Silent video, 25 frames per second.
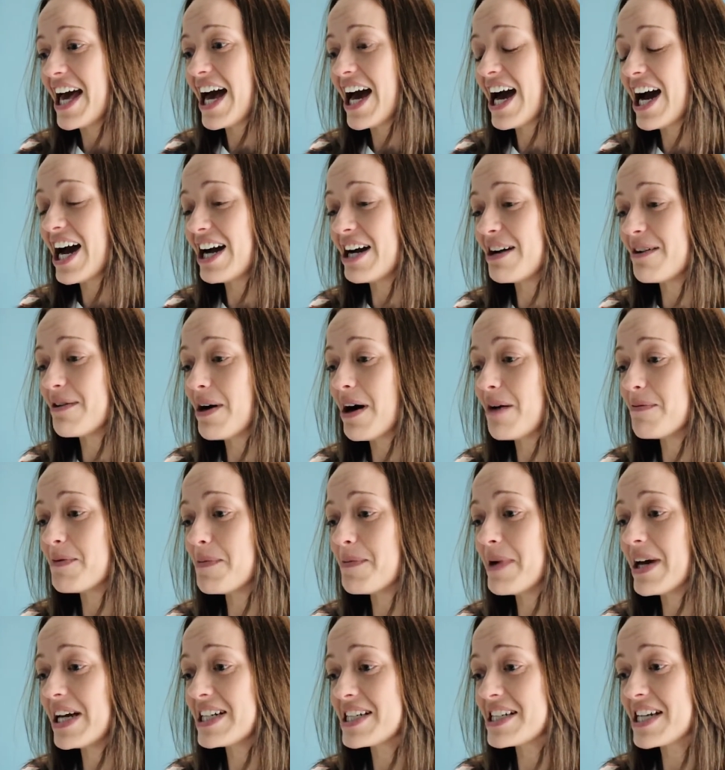I'm
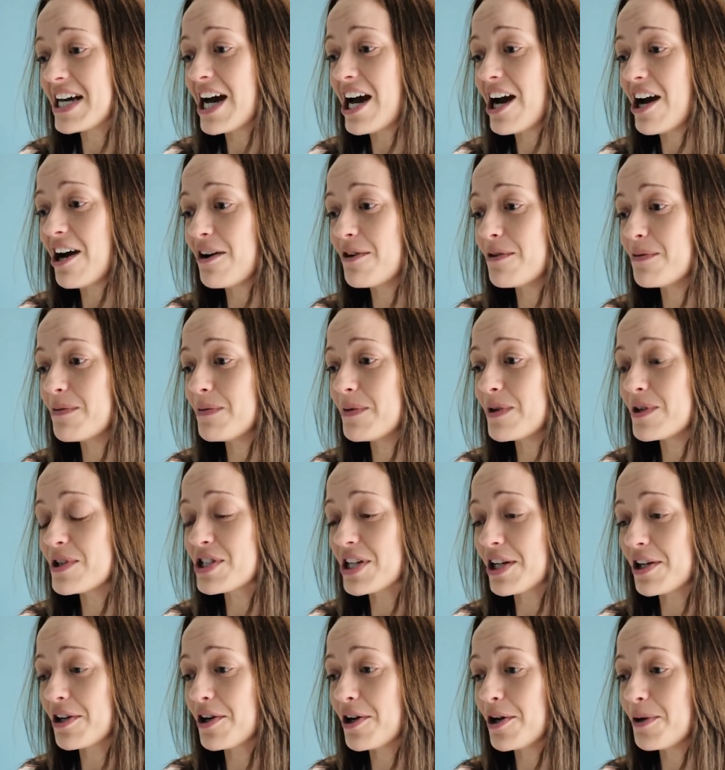amazed at how much
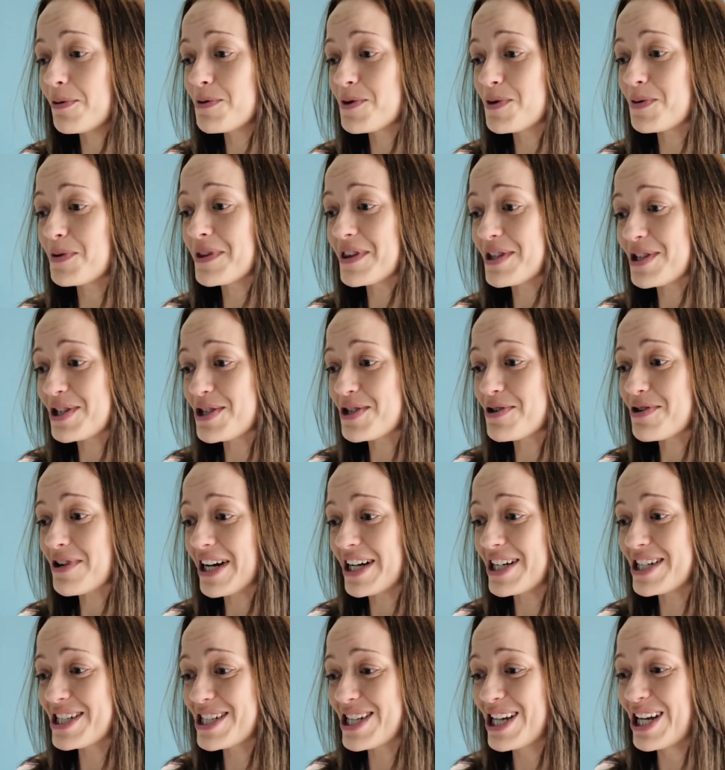I coped with the
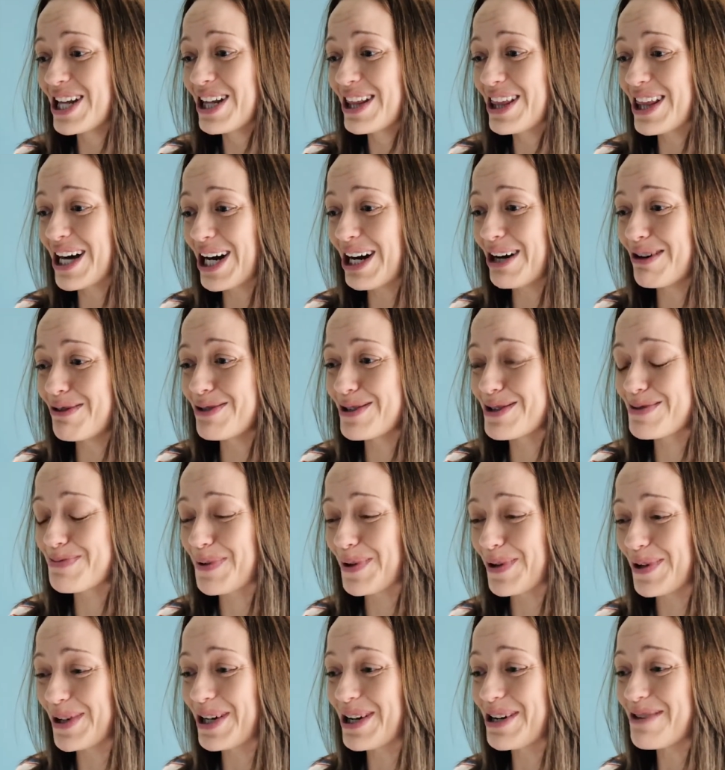stress that I was
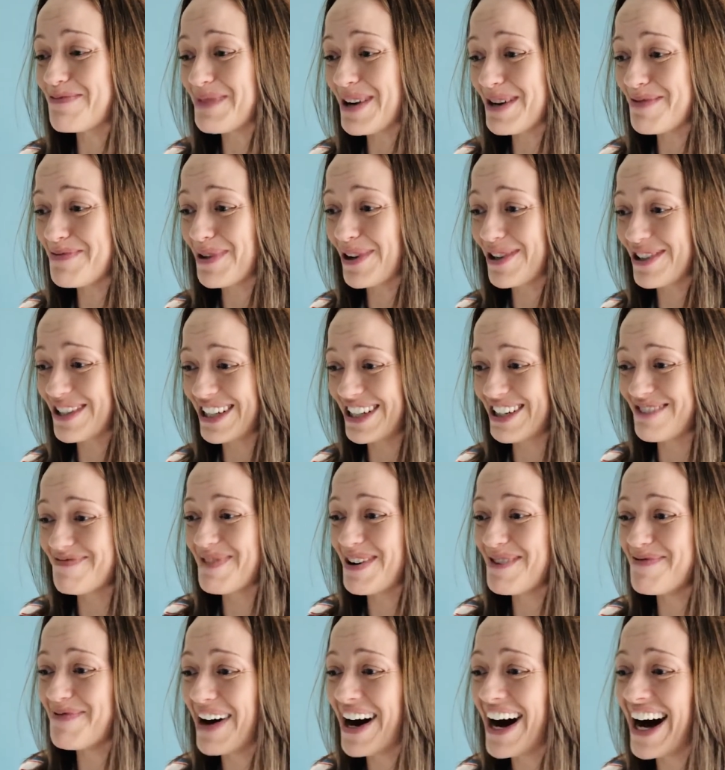putting on my body and
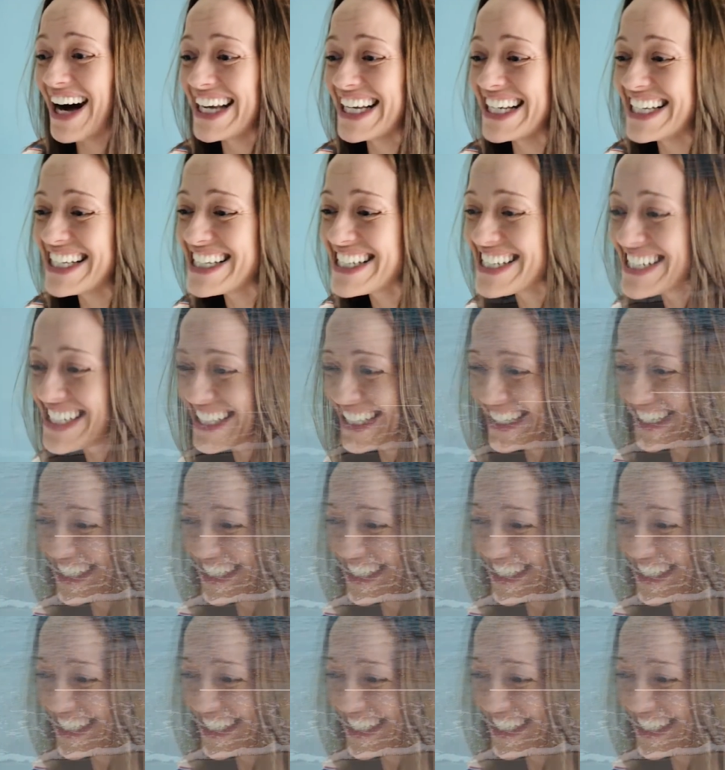my mind.